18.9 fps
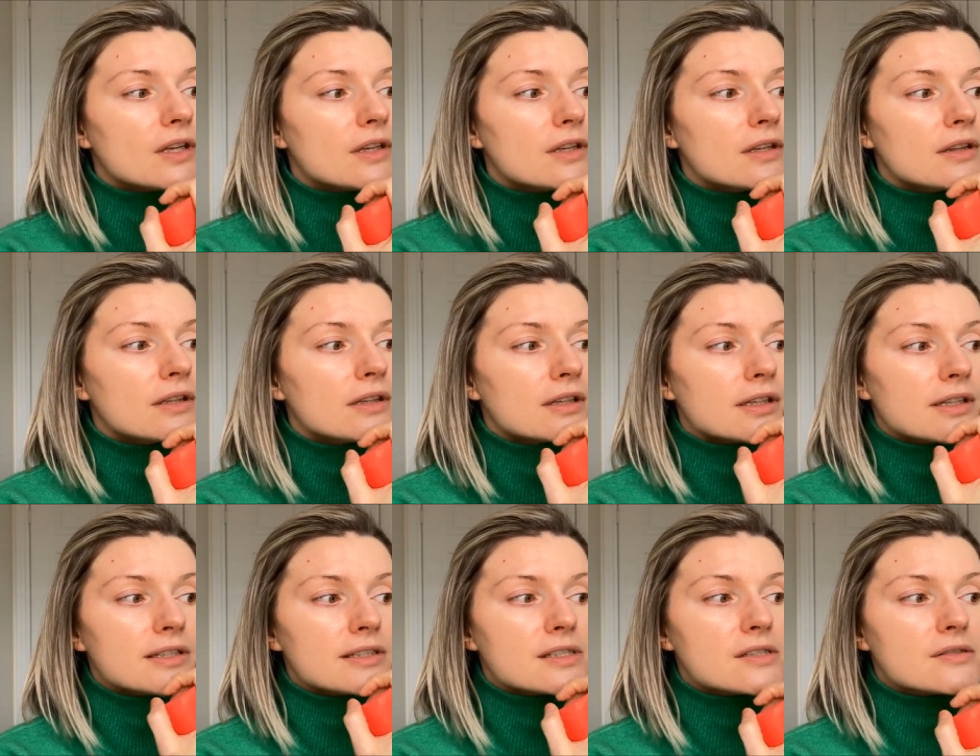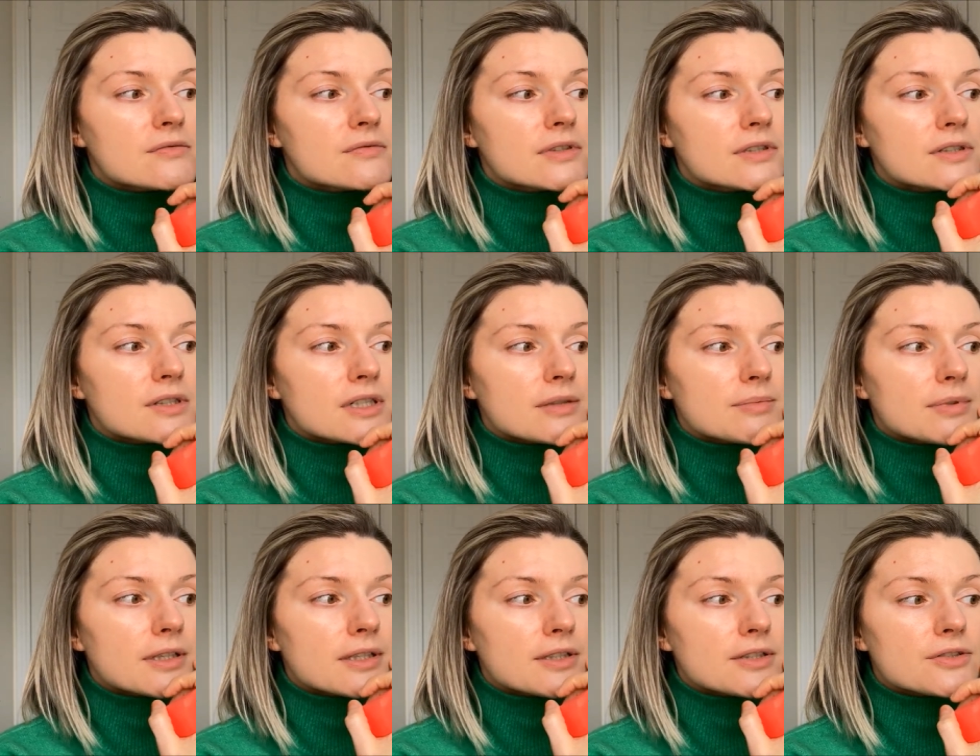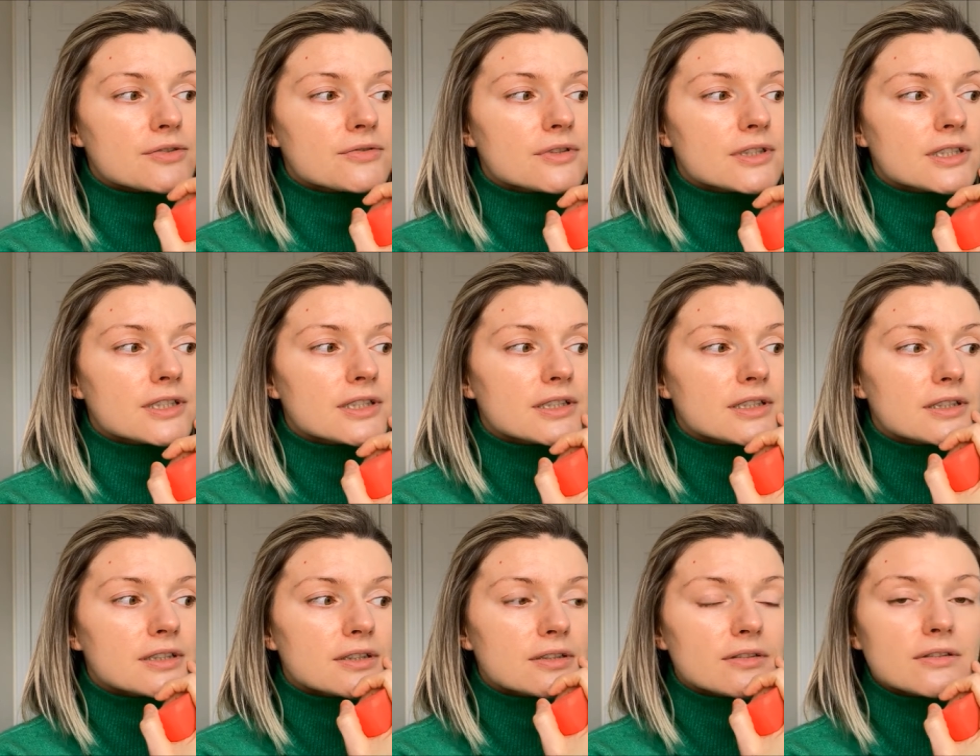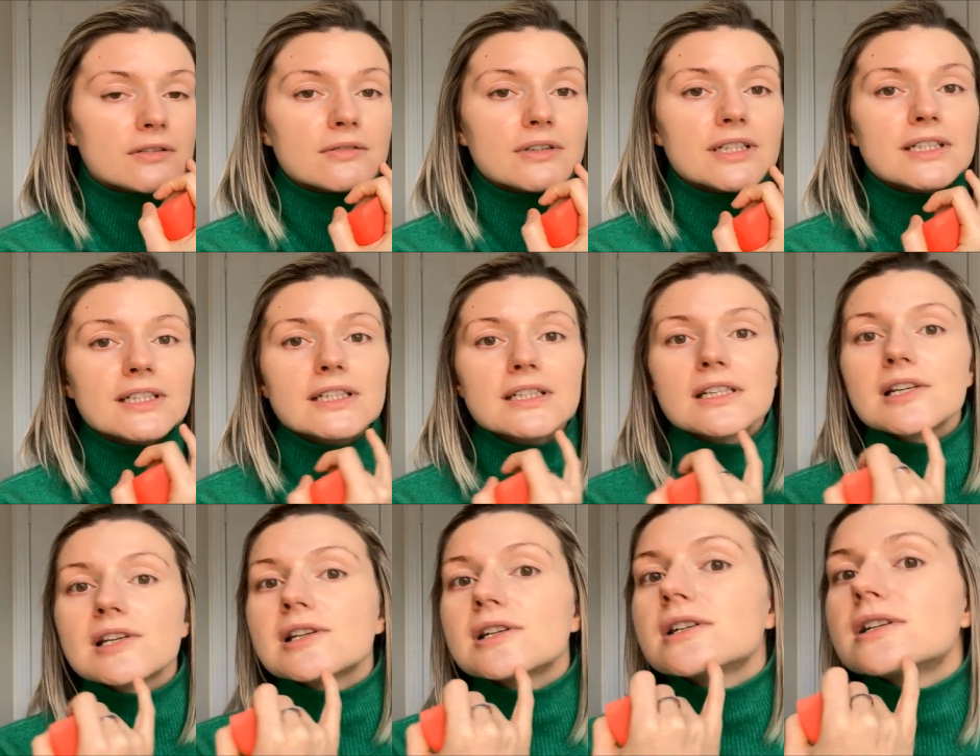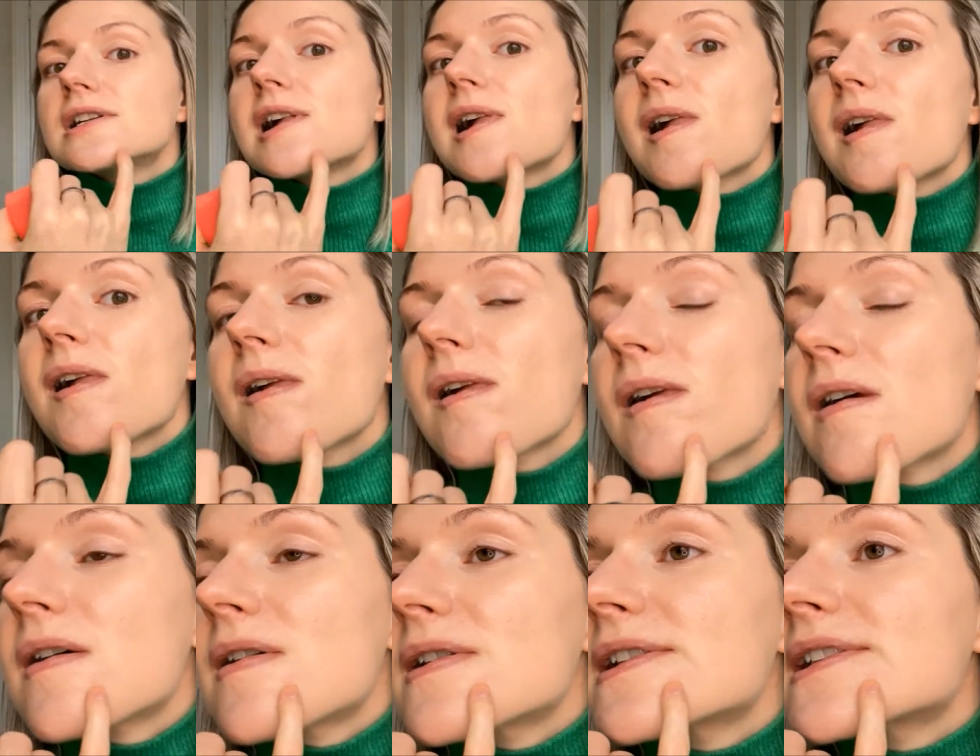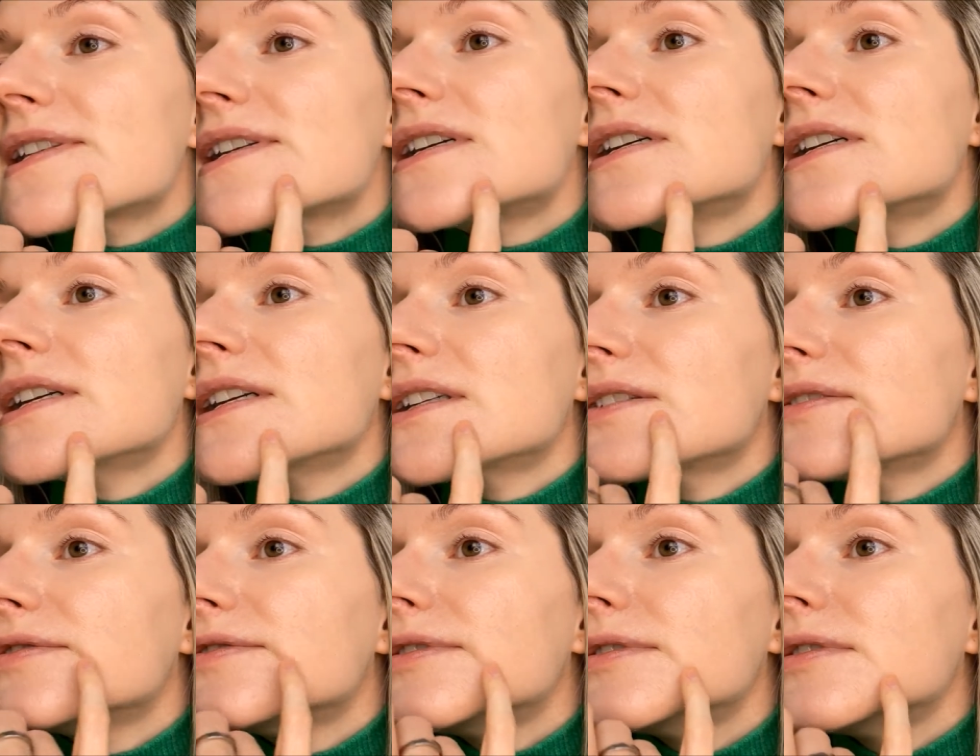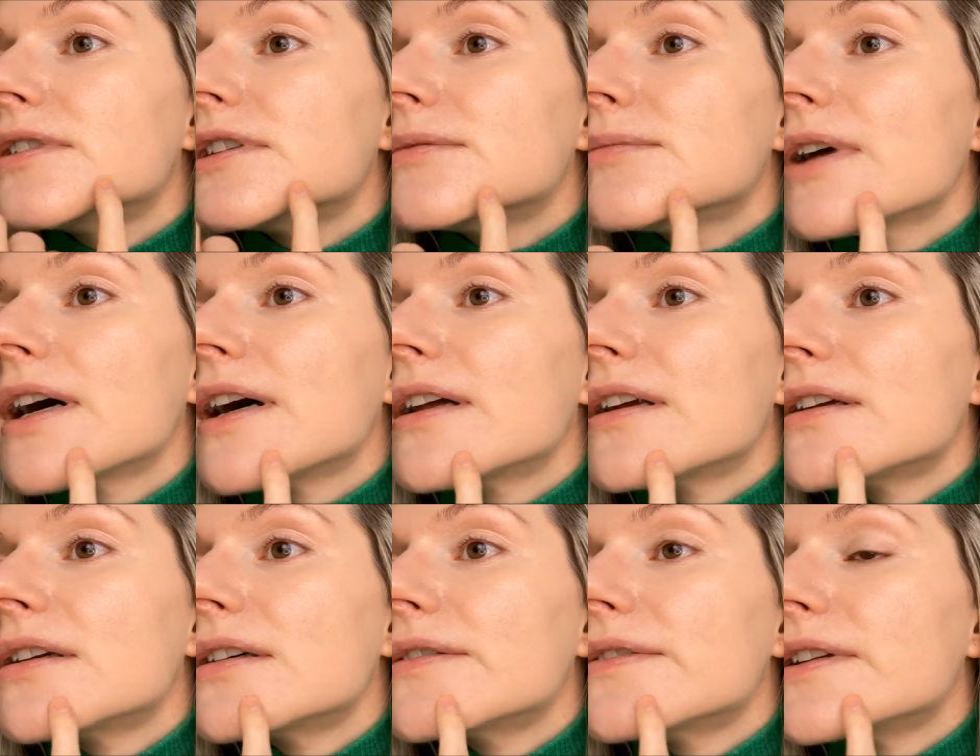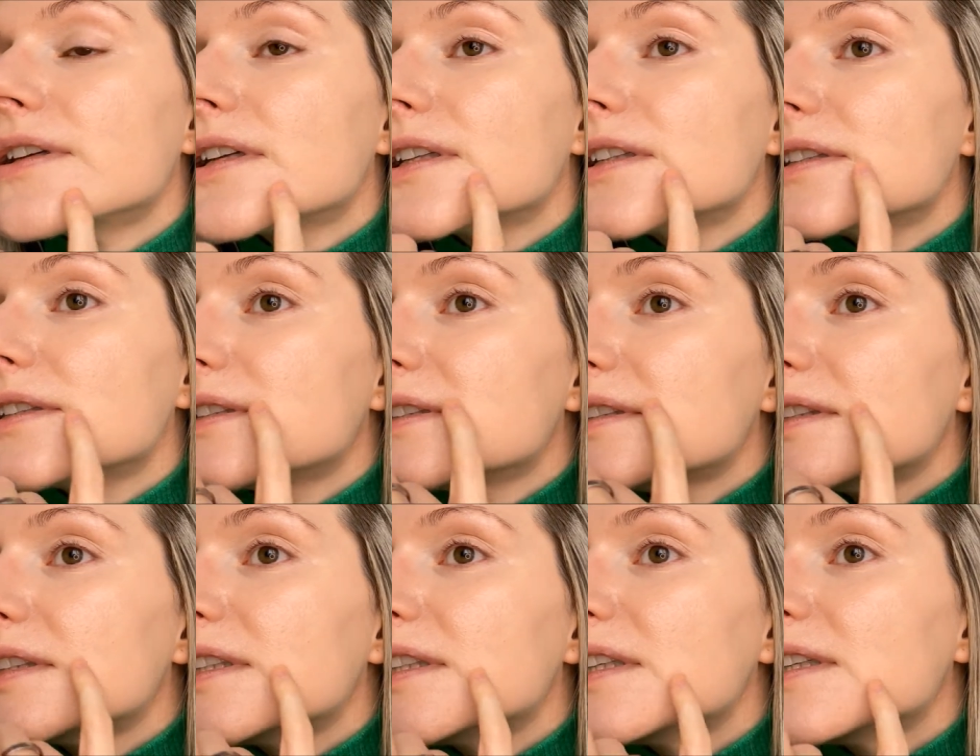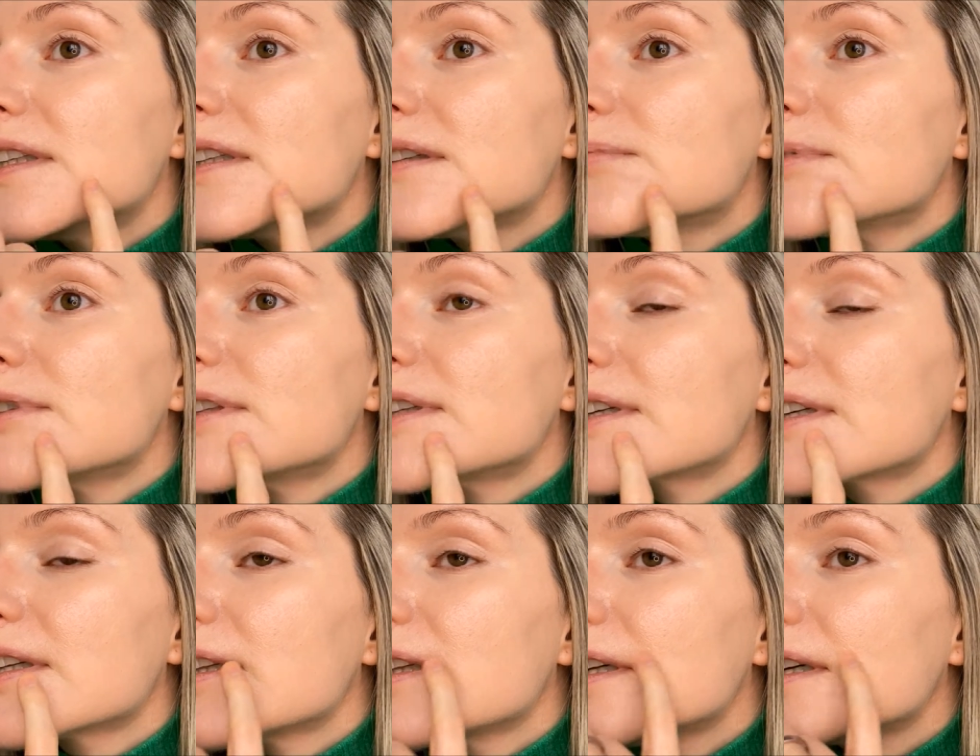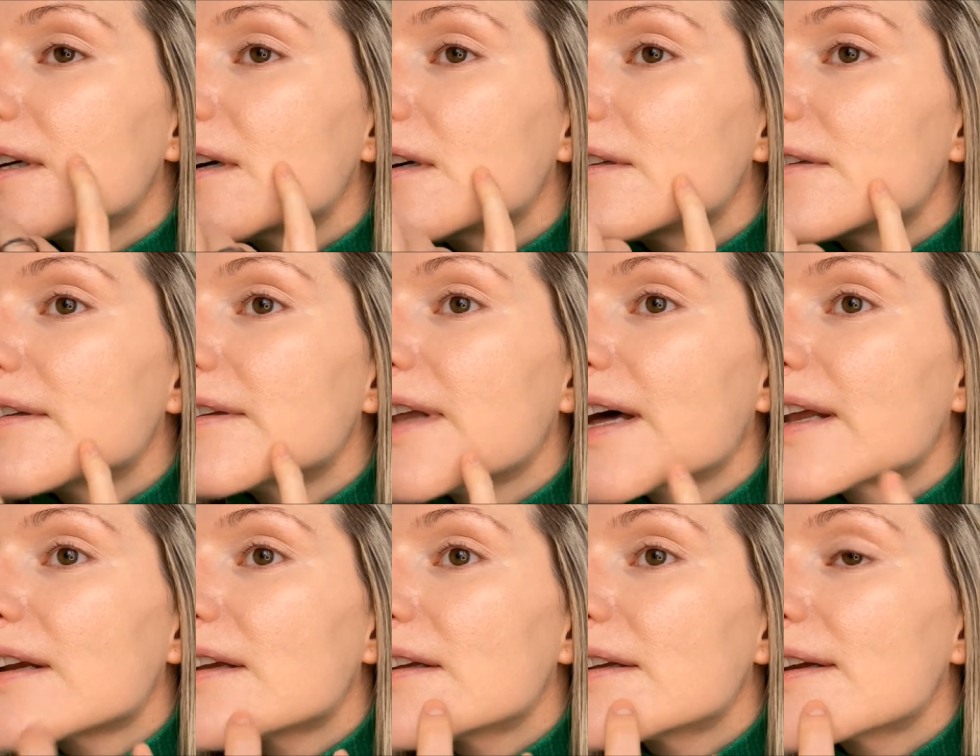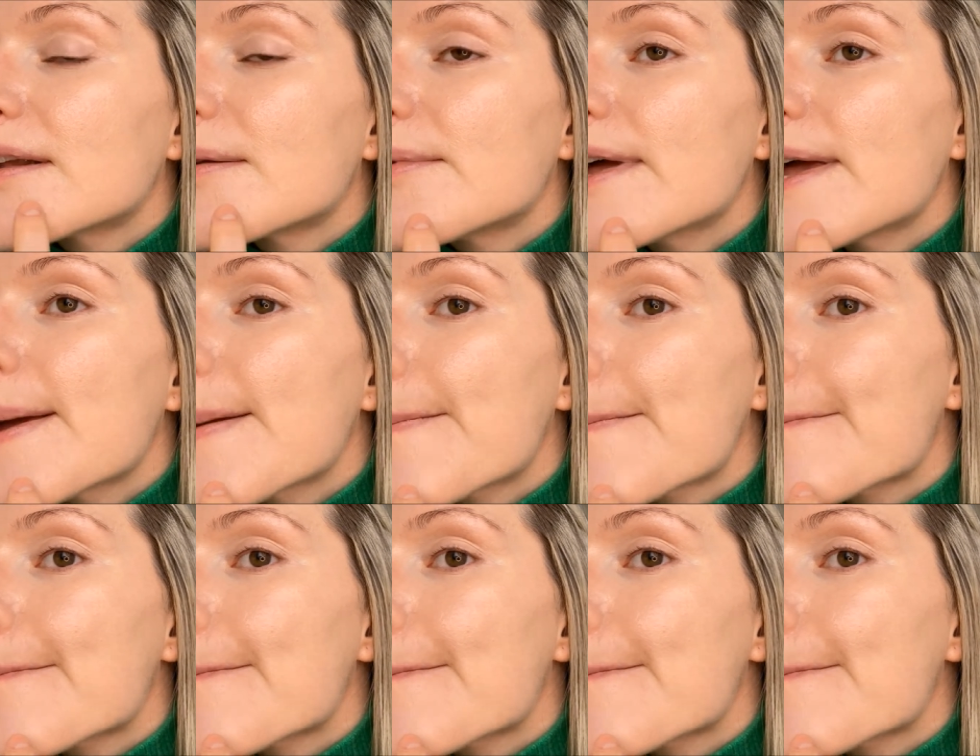There is one dry patch right here already starting to form. I don't know if you can see it, but it clung onto that a little bit.